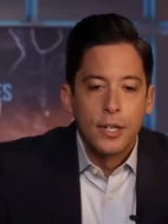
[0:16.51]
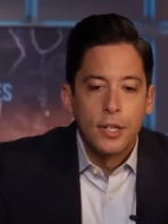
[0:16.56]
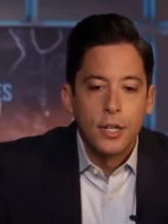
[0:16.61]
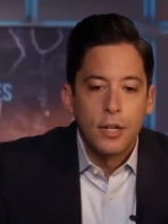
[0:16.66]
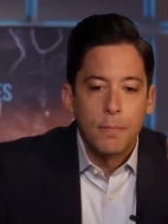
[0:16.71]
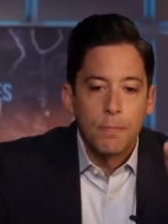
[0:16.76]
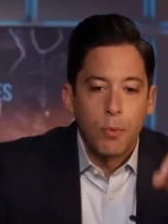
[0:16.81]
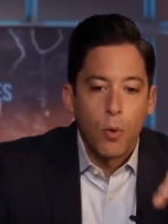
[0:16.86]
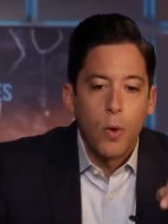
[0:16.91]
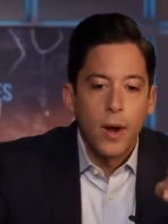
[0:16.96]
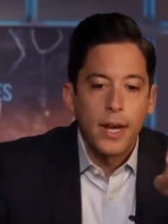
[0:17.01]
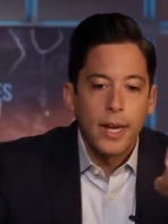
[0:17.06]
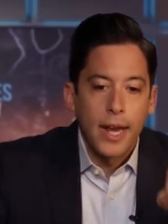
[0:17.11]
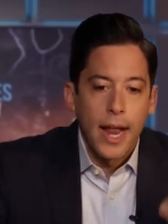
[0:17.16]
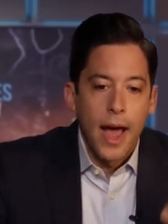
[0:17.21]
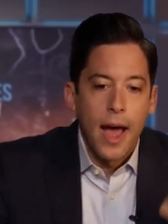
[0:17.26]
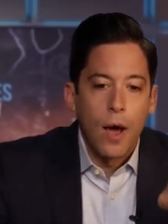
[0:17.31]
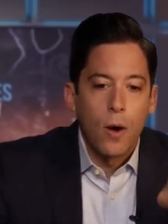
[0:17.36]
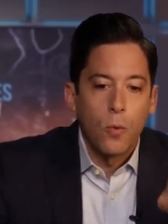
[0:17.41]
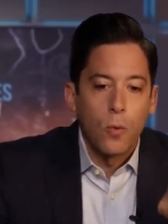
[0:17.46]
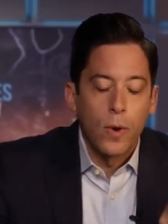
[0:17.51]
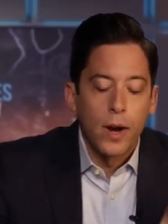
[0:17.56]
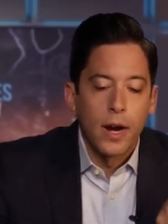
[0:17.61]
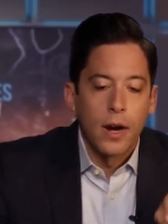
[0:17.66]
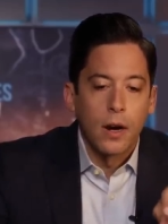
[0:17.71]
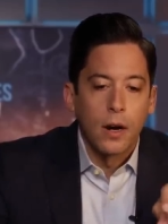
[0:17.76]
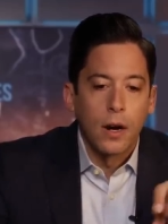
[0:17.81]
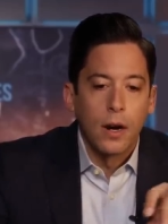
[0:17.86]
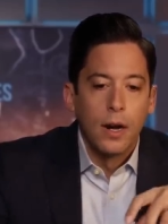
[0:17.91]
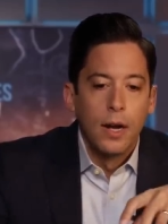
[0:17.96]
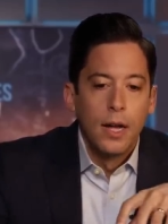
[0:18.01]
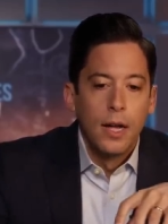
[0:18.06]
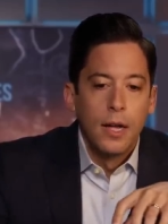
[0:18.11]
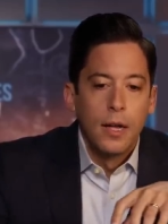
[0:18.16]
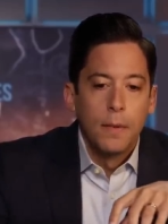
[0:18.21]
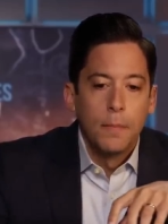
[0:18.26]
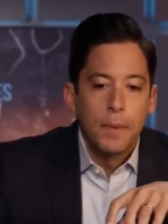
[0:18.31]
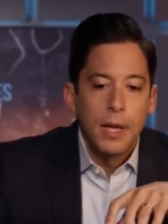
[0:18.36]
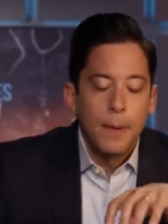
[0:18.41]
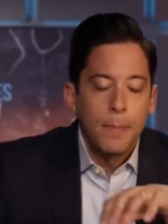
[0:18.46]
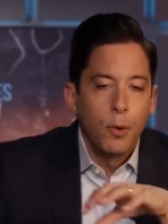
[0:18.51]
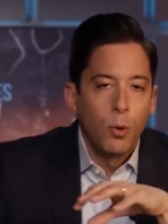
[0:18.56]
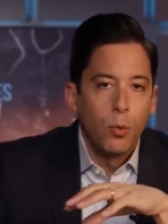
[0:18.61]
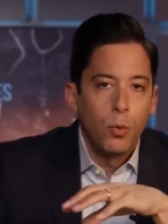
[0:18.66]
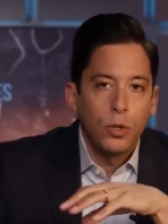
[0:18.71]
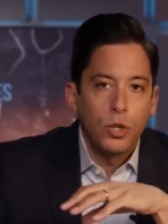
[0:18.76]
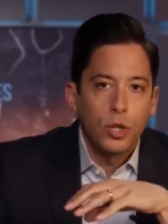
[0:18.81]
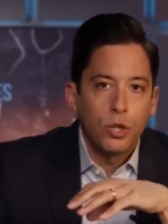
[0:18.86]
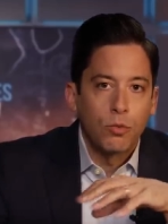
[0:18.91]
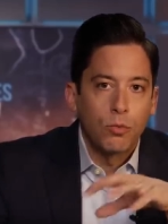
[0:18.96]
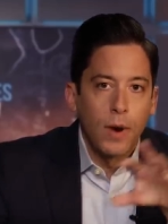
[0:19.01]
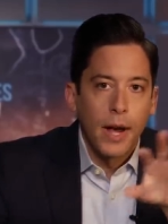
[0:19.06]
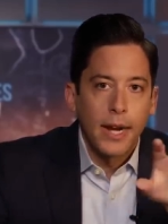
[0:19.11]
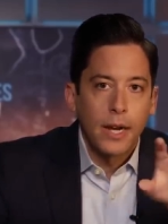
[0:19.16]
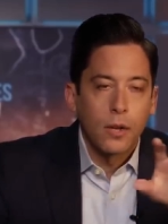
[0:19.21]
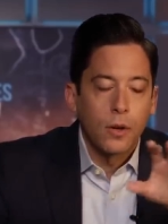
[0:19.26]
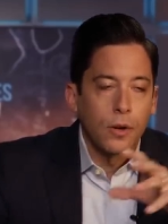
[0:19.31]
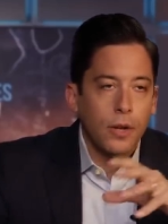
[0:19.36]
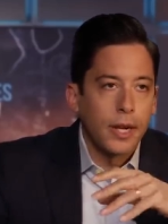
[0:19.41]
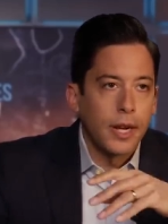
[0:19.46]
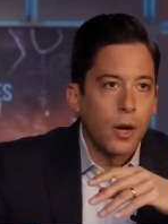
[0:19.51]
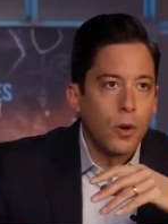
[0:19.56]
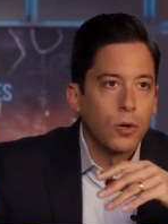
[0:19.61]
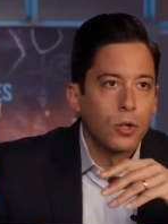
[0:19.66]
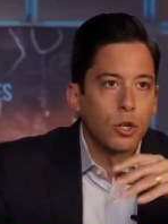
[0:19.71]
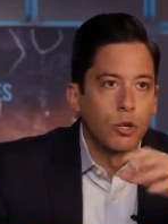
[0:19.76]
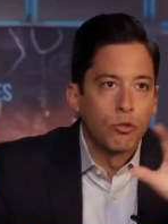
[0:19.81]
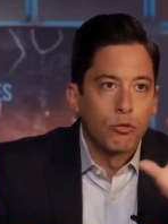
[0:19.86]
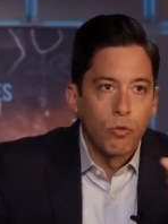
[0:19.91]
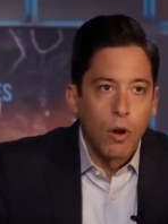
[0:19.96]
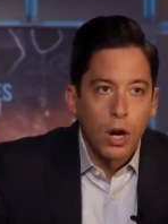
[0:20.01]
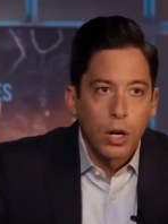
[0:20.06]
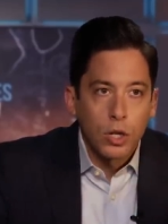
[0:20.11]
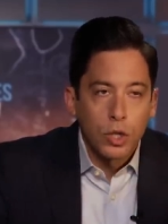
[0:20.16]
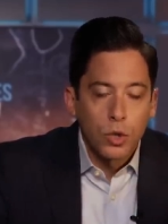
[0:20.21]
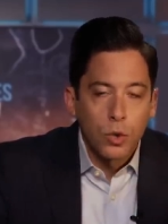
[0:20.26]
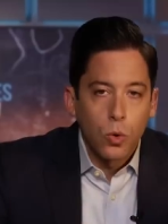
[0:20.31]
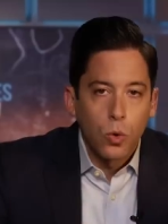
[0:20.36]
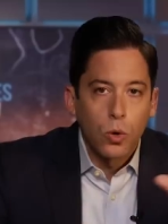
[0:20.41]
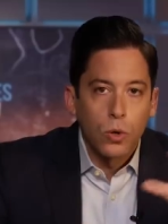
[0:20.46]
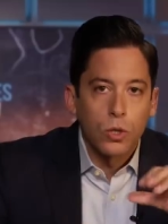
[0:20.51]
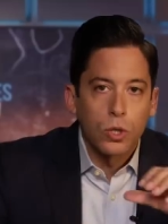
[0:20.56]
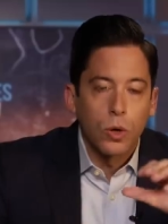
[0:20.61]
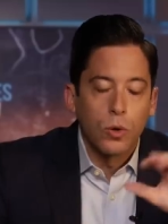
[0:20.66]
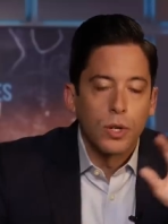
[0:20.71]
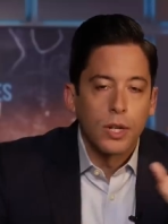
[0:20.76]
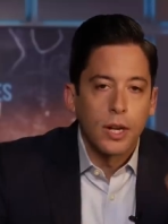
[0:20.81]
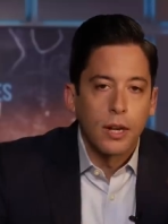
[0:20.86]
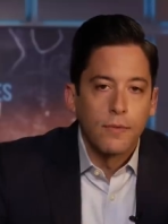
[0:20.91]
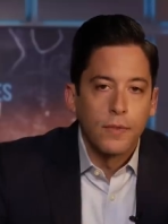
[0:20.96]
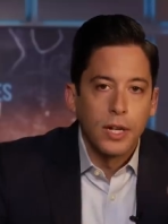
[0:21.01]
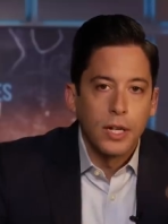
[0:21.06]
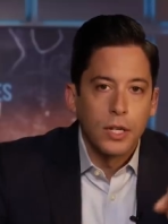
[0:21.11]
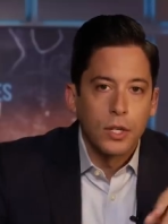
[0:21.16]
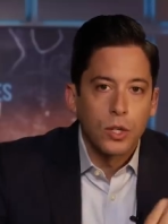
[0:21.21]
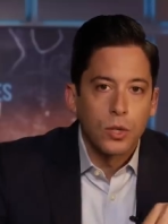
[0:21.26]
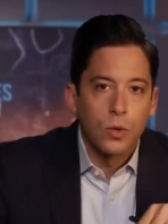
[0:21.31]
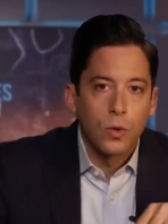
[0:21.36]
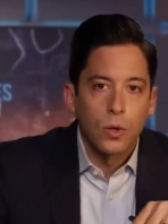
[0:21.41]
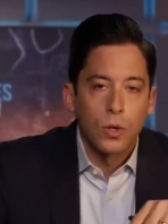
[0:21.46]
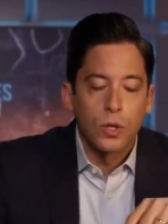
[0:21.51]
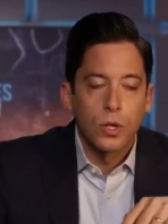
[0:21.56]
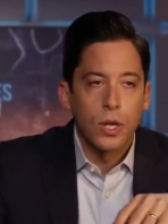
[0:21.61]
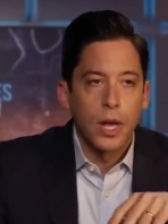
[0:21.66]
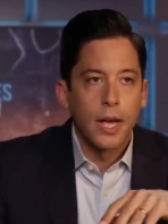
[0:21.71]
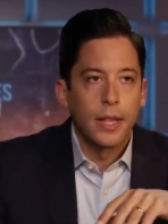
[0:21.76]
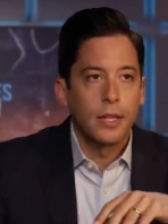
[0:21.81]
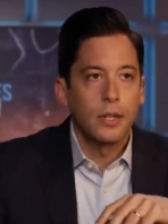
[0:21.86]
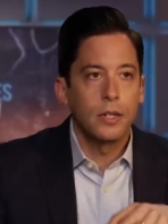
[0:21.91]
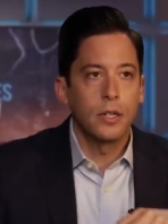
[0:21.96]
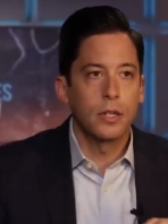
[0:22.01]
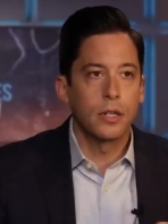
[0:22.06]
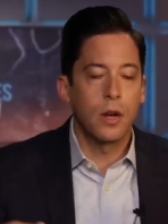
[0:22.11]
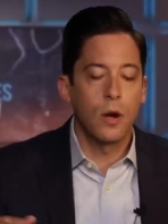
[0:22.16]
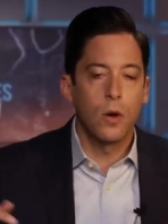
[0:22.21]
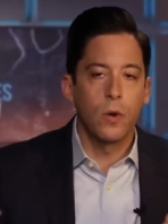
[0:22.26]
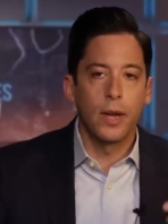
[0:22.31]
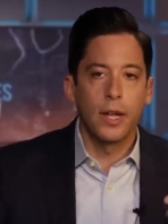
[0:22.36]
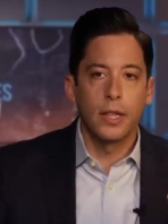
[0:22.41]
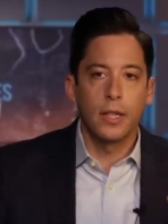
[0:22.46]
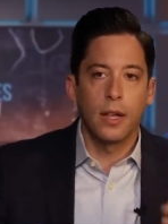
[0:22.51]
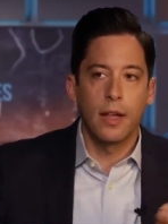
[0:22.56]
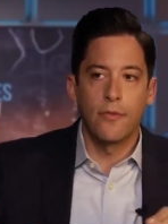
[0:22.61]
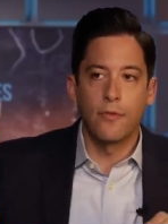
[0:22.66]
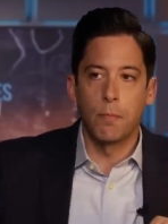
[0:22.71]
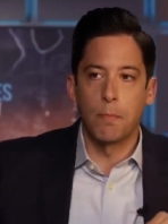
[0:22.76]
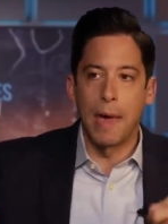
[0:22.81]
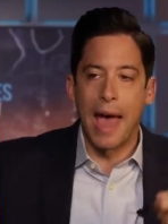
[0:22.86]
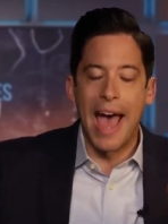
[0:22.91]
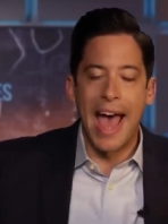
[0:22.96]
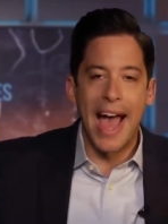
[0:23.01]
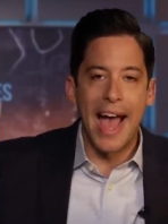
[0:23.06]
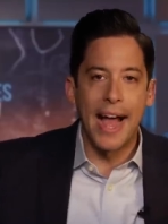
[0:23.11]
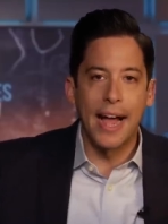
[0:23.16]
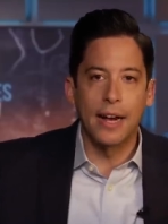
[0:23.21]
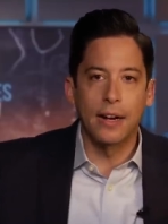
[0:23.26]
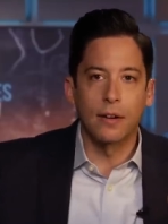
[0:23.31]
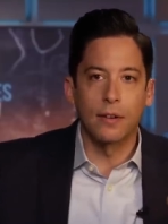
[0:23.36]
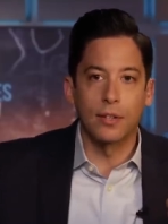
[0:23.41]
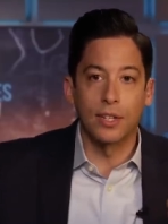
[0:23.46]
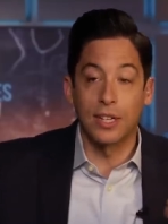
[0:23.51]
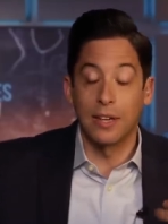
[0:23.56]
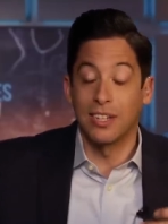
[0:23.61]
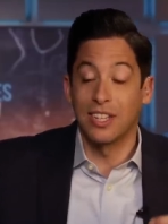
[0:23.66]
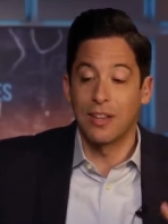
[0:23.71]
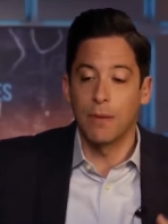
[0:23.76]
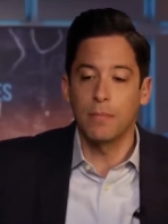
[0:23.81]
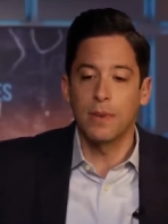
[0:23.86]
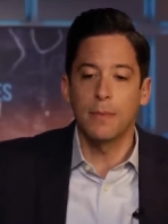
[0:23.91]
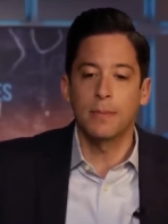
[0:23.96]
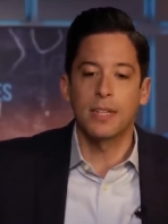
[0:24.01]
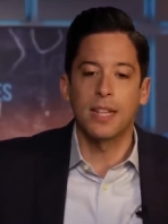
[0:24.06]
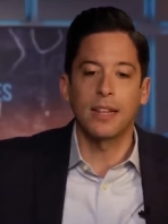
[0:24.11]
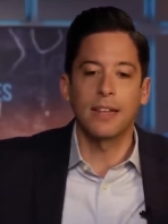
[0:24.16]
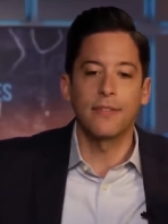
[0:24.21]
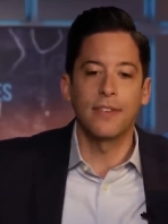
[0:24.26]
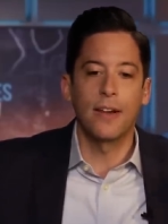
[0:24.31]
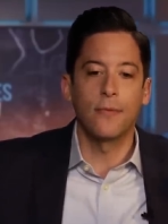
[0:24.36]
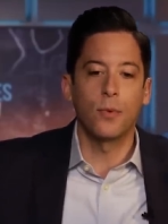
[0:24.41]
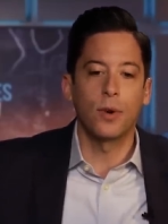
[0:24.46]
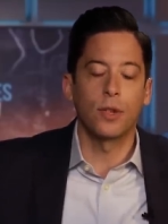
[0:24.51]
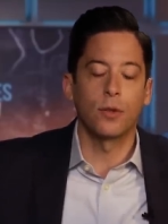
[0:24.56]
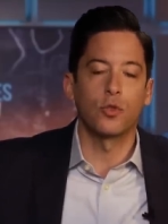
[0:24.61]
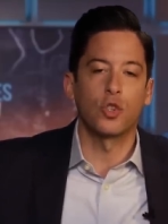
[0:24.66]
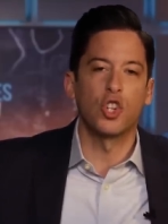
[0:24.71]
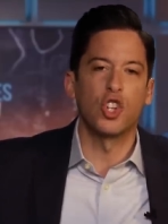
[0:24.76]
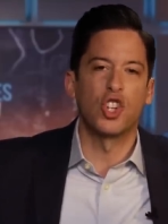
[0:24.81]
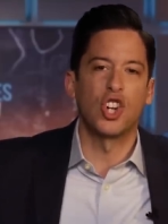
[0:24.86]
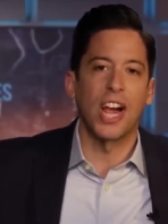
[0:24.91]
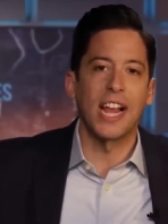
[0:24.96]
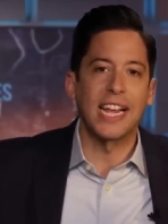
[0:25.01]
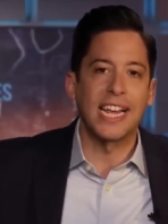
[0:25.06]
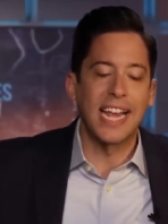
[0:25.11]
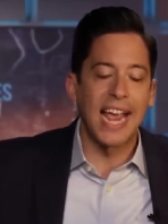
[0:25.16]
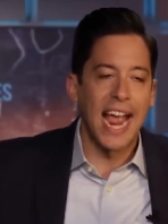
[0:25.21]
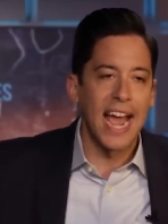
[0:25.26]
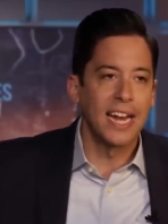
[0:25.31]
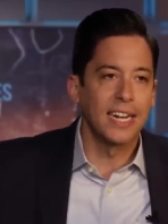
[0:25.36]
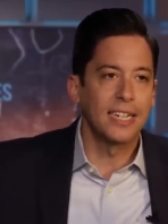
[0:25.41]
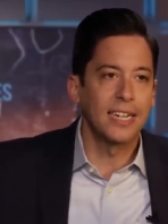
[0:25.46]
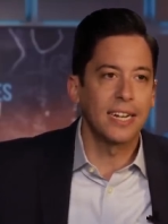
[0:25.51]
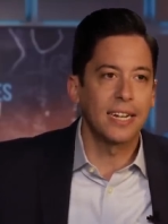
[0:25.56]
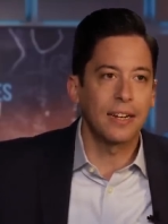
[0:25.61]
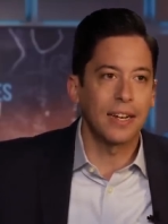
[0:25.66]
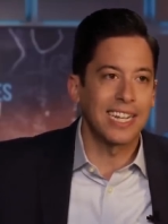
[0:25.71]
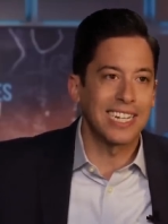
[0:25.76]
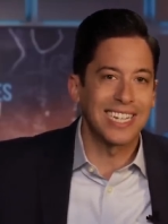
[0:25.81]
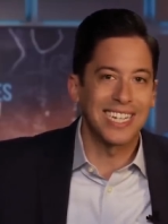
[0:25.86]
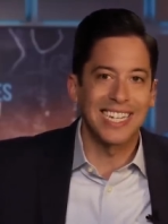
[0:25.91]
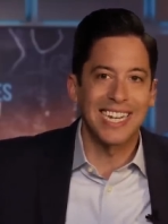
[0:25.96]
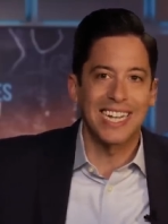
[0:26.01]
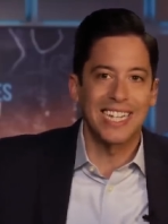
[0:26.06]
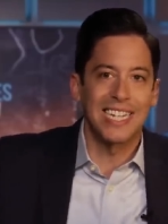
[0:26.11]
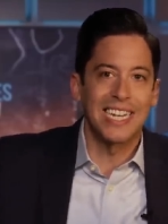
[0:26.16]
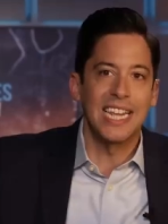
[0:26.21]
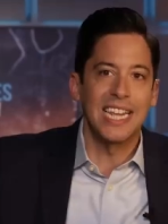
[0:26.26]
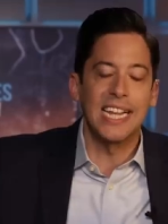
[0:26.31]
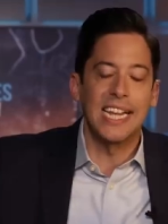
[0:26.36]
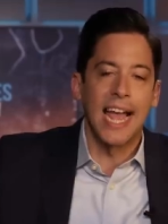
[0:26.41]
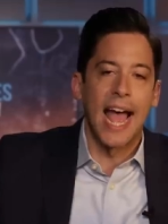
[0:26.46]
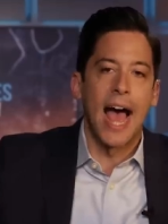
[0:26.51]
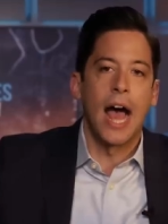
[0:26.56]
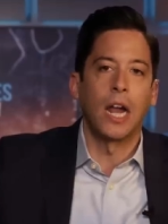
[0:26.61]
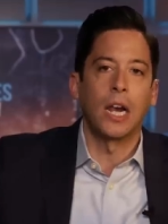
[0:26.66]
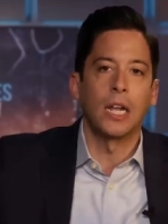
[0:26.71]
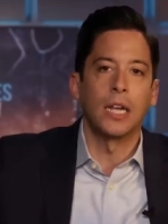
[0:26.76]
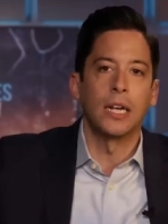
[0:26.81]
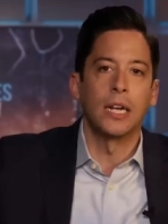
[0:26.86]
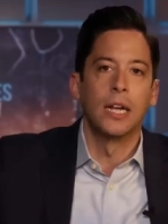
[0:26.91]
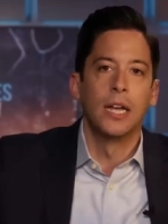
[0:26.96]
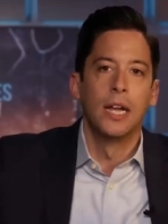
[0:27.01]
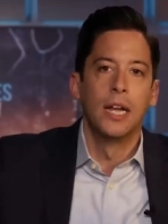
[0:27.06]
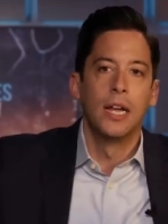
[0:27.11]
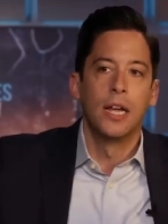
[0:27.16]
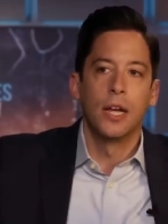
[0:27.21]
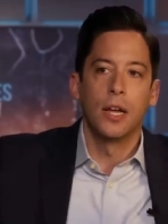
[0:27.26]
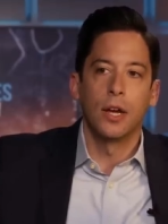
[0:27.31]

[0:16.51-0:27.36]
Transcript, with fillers: to the point now where people will just regularly go into drugstores, go into convenience stores, and they'll just go in, they'll have a bag, or sometimes they'll even have one of those gigantic, like 60 gallon